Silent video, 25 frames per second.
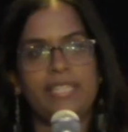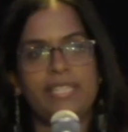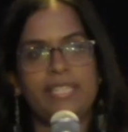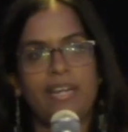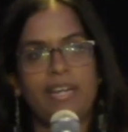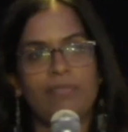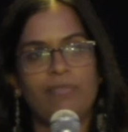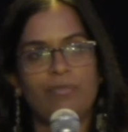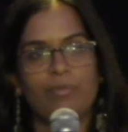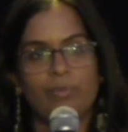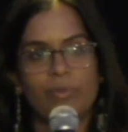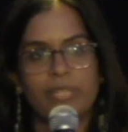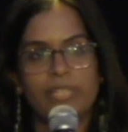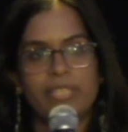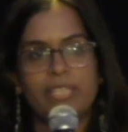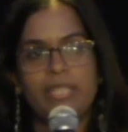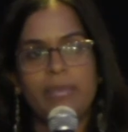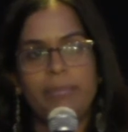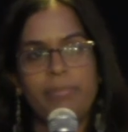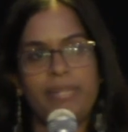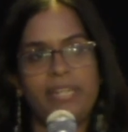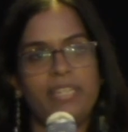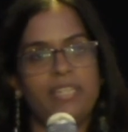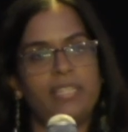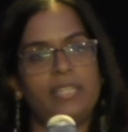have really
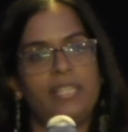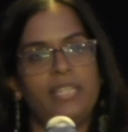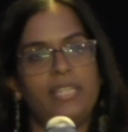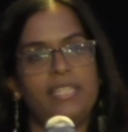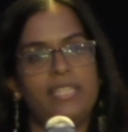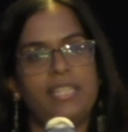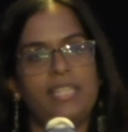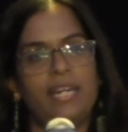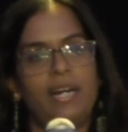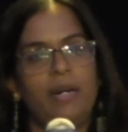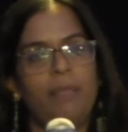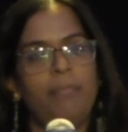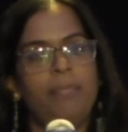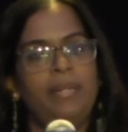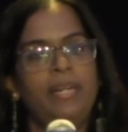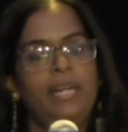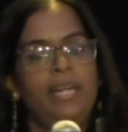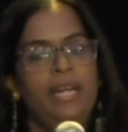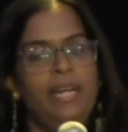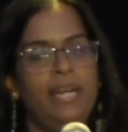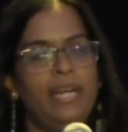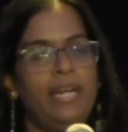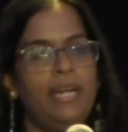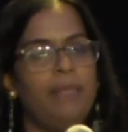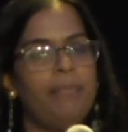picked these up,
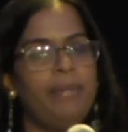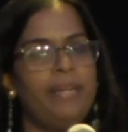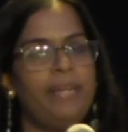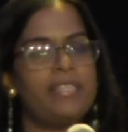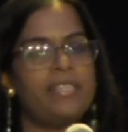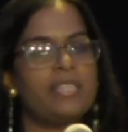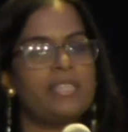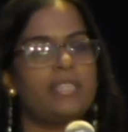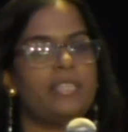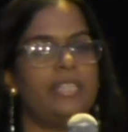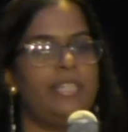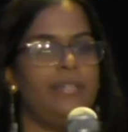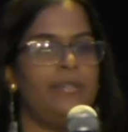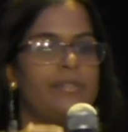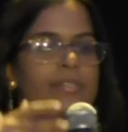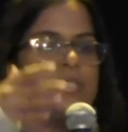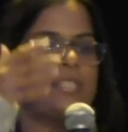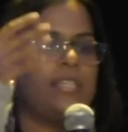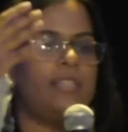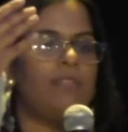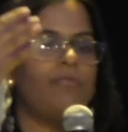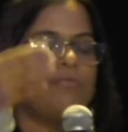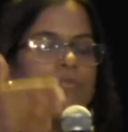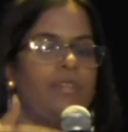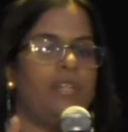and basically, you
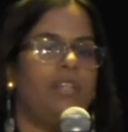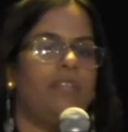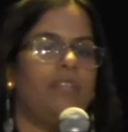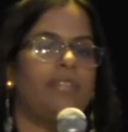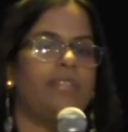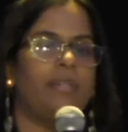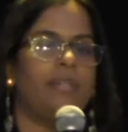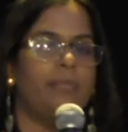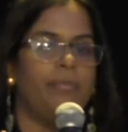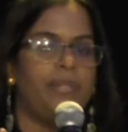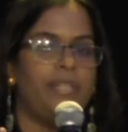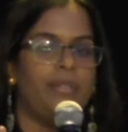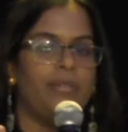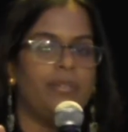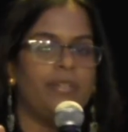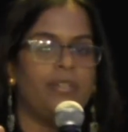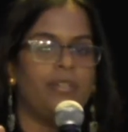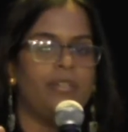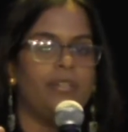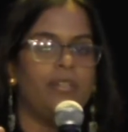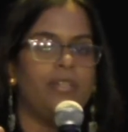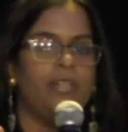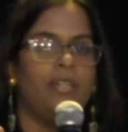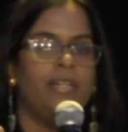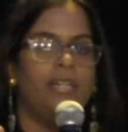sit in front of a
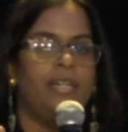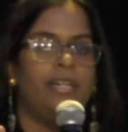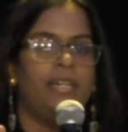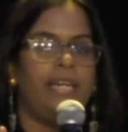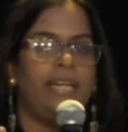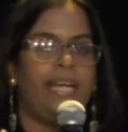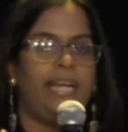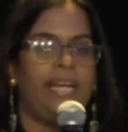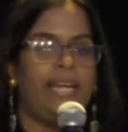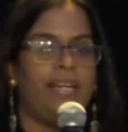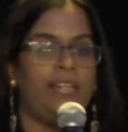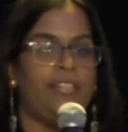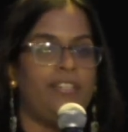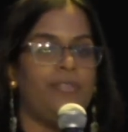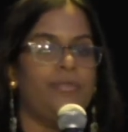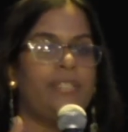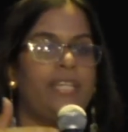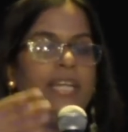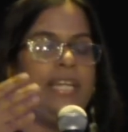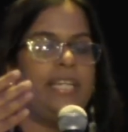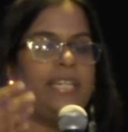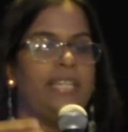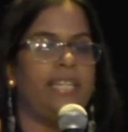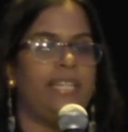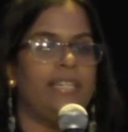computer and you
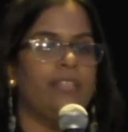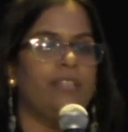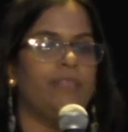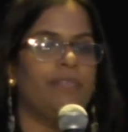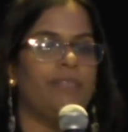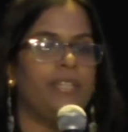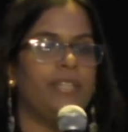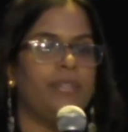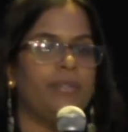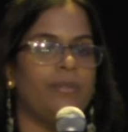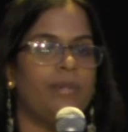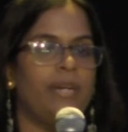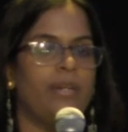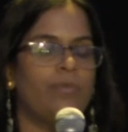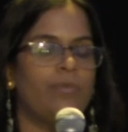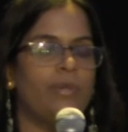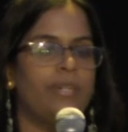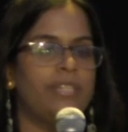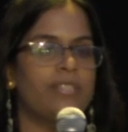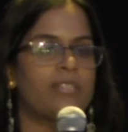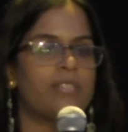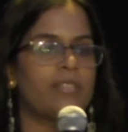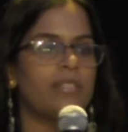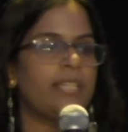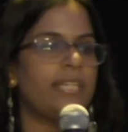take an interview, and
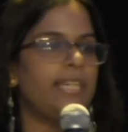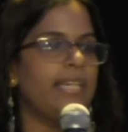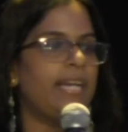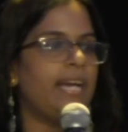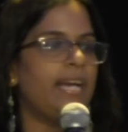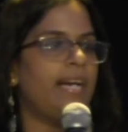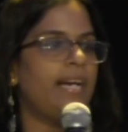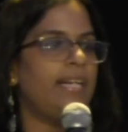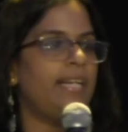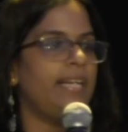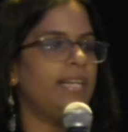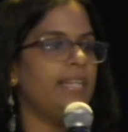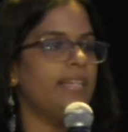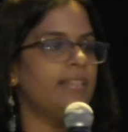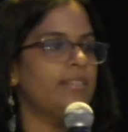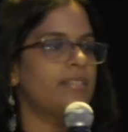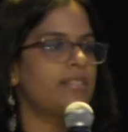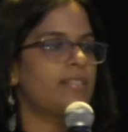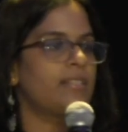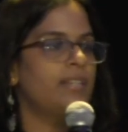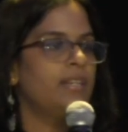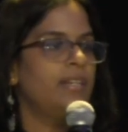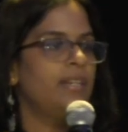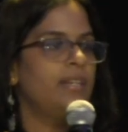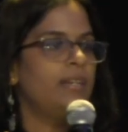what it's looking at
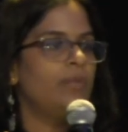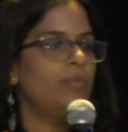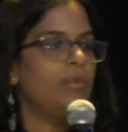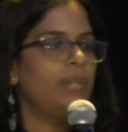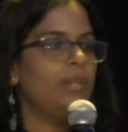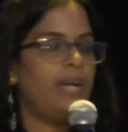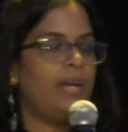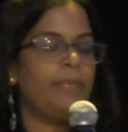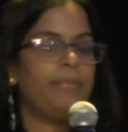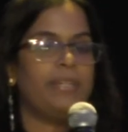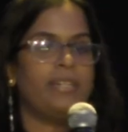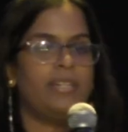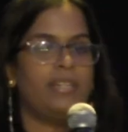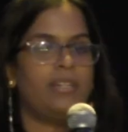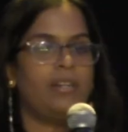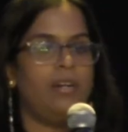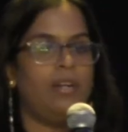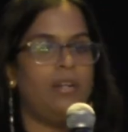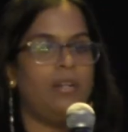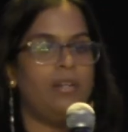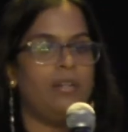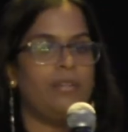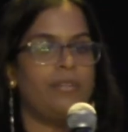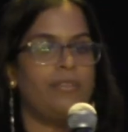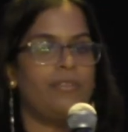is what I'm going to
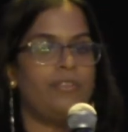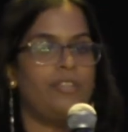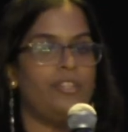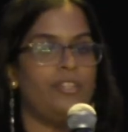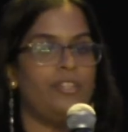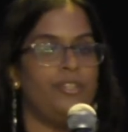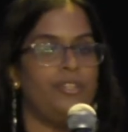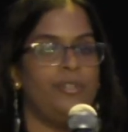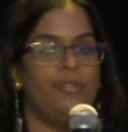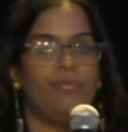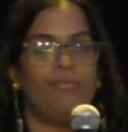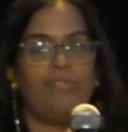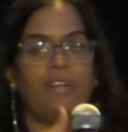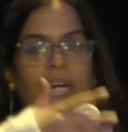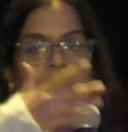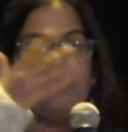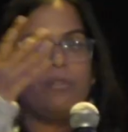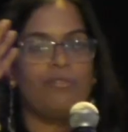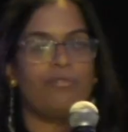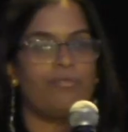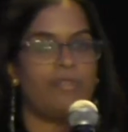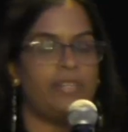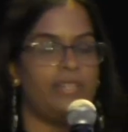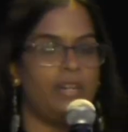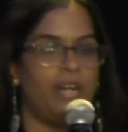call the
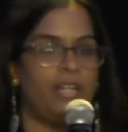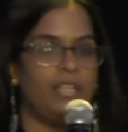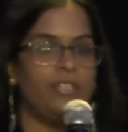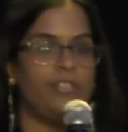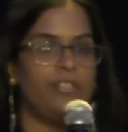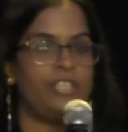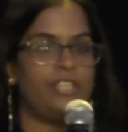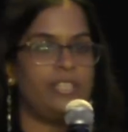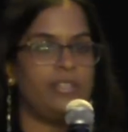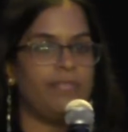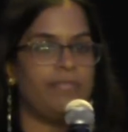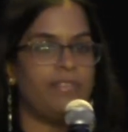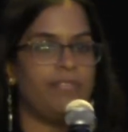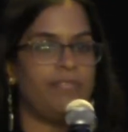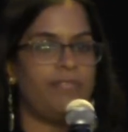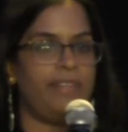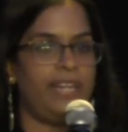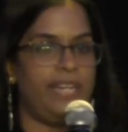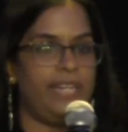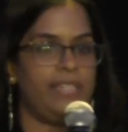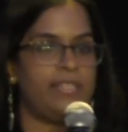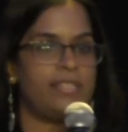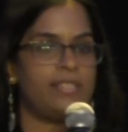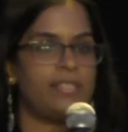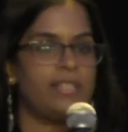newfound phrenology of the
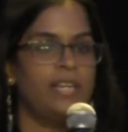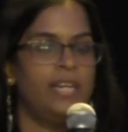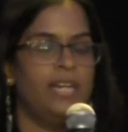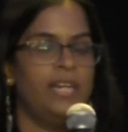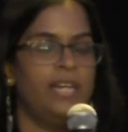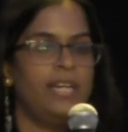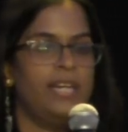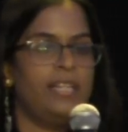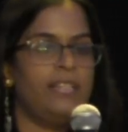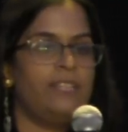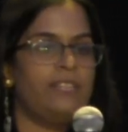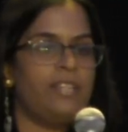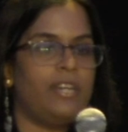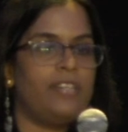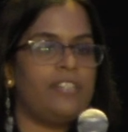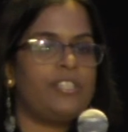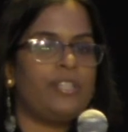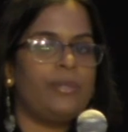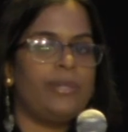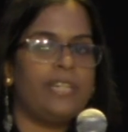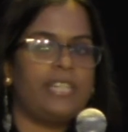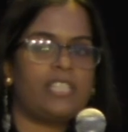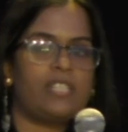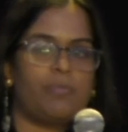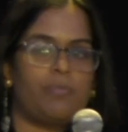face. Does
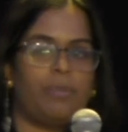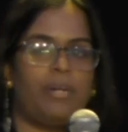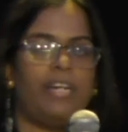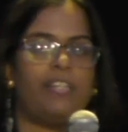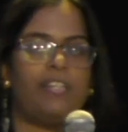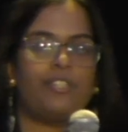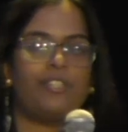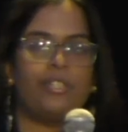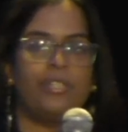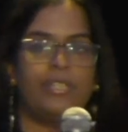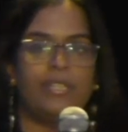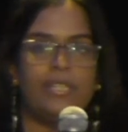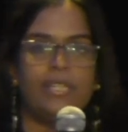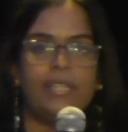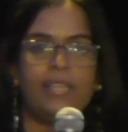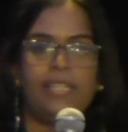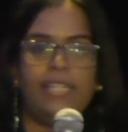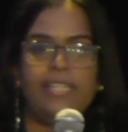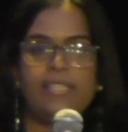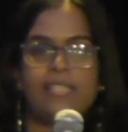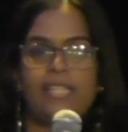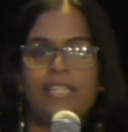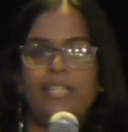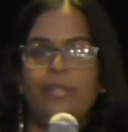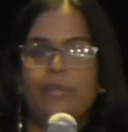your expression and the
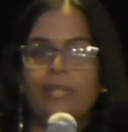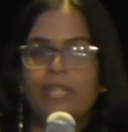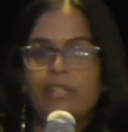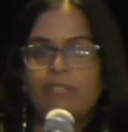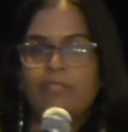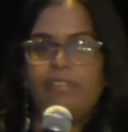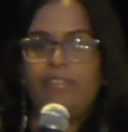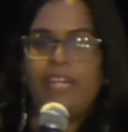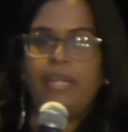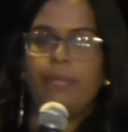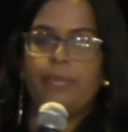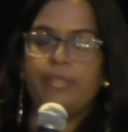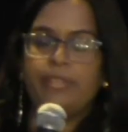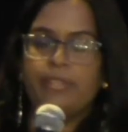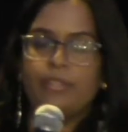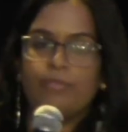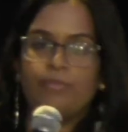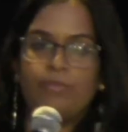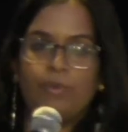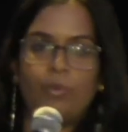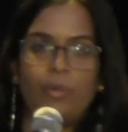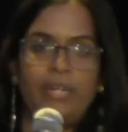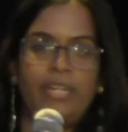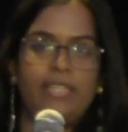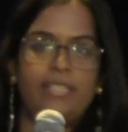things that you convey with your
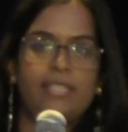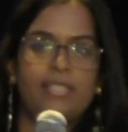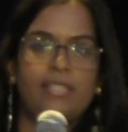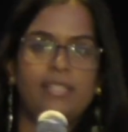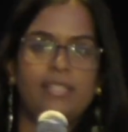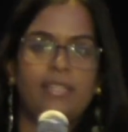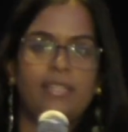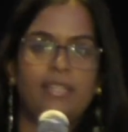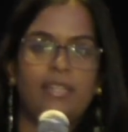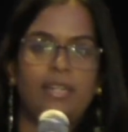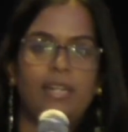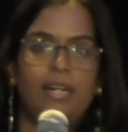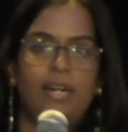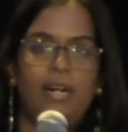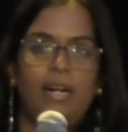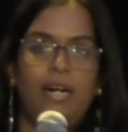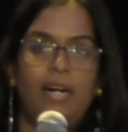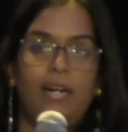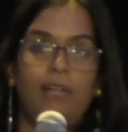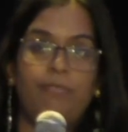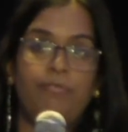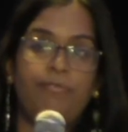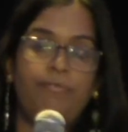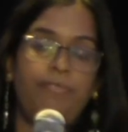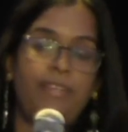voice
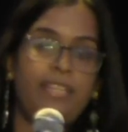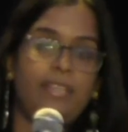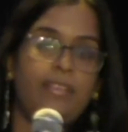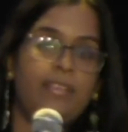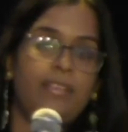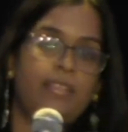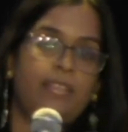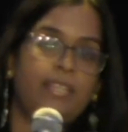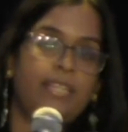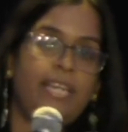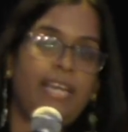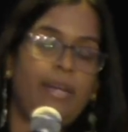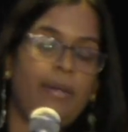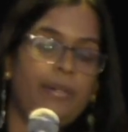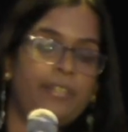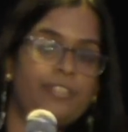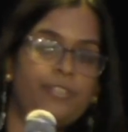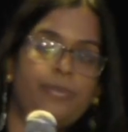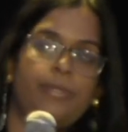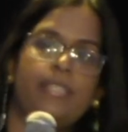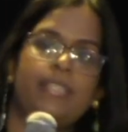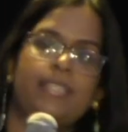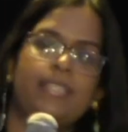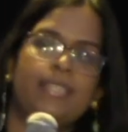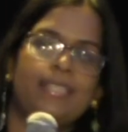uh, fit the
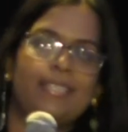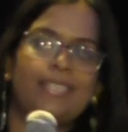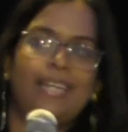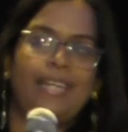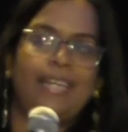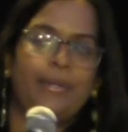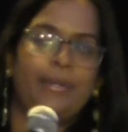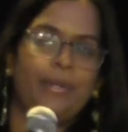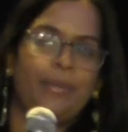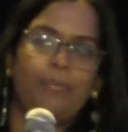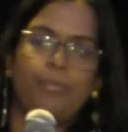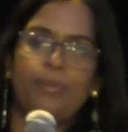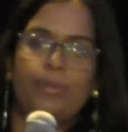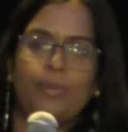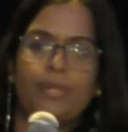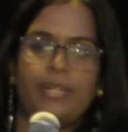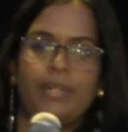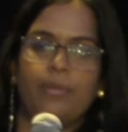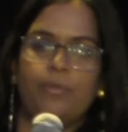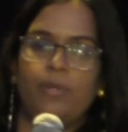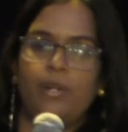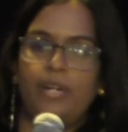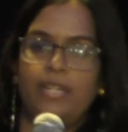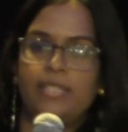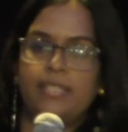characteristics that your
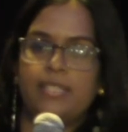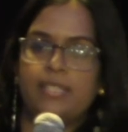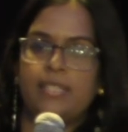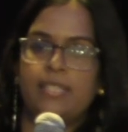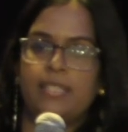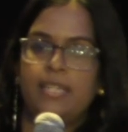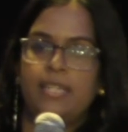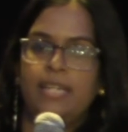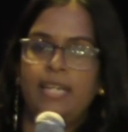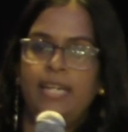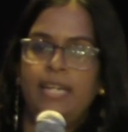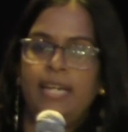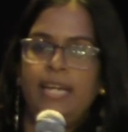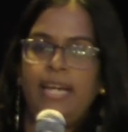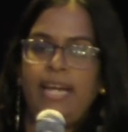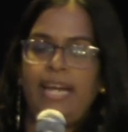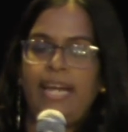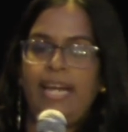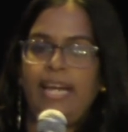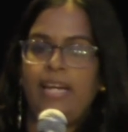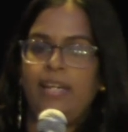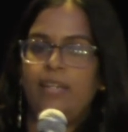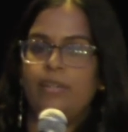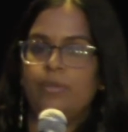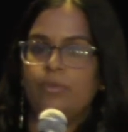employer wants?
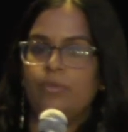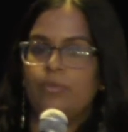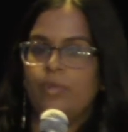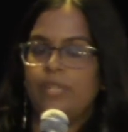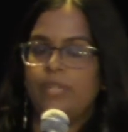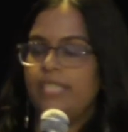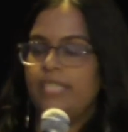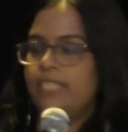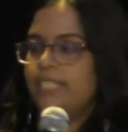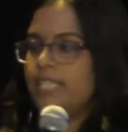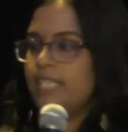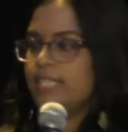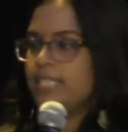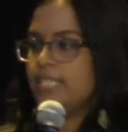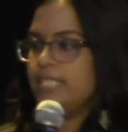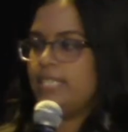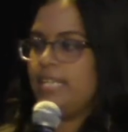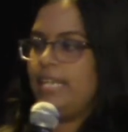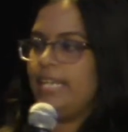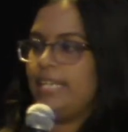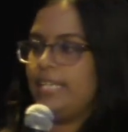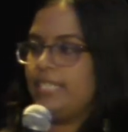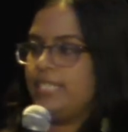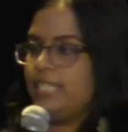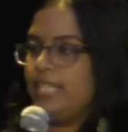And what it doesn't
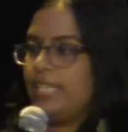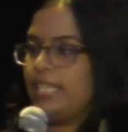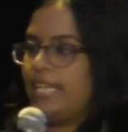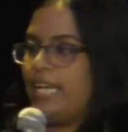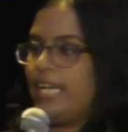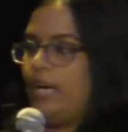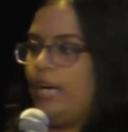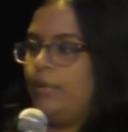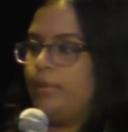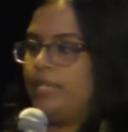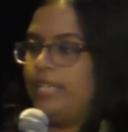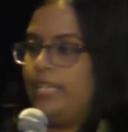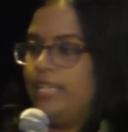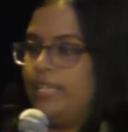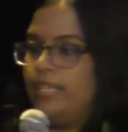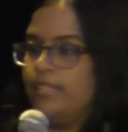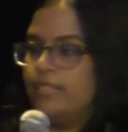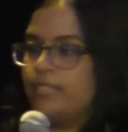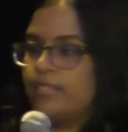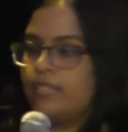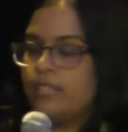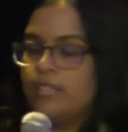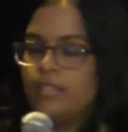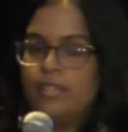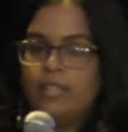take into account
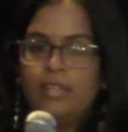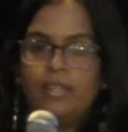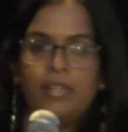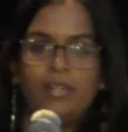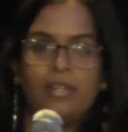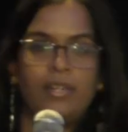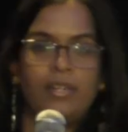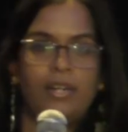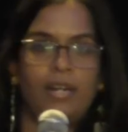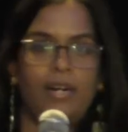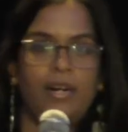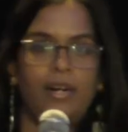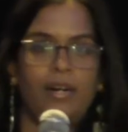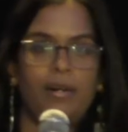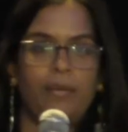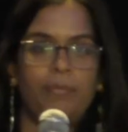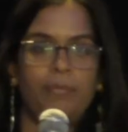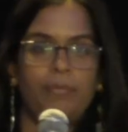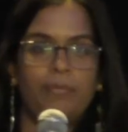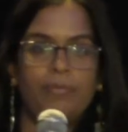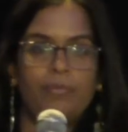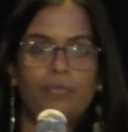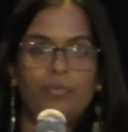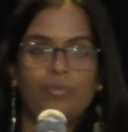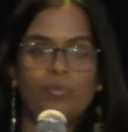is
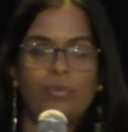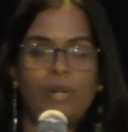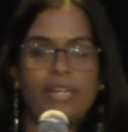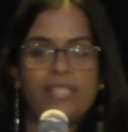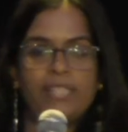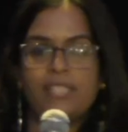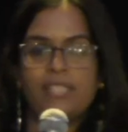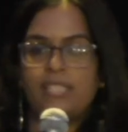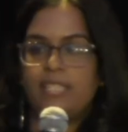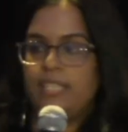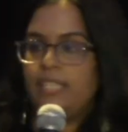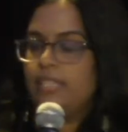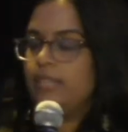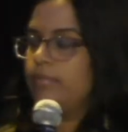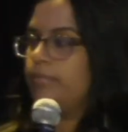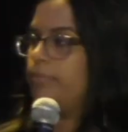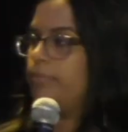um, resting